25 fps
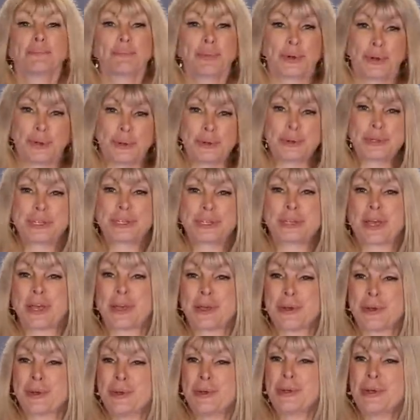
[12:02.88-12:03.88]
But
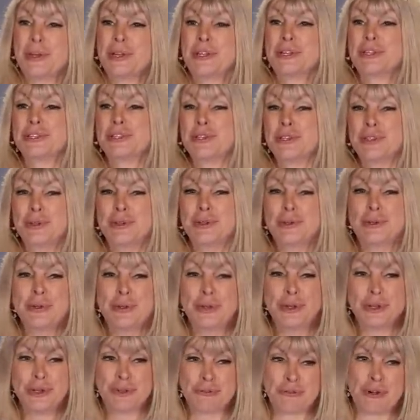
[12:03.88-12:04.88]
also do
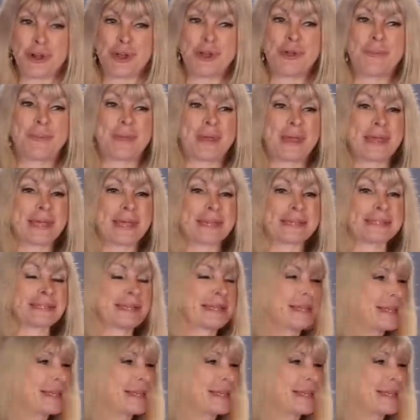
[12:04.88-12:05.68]
neurobics.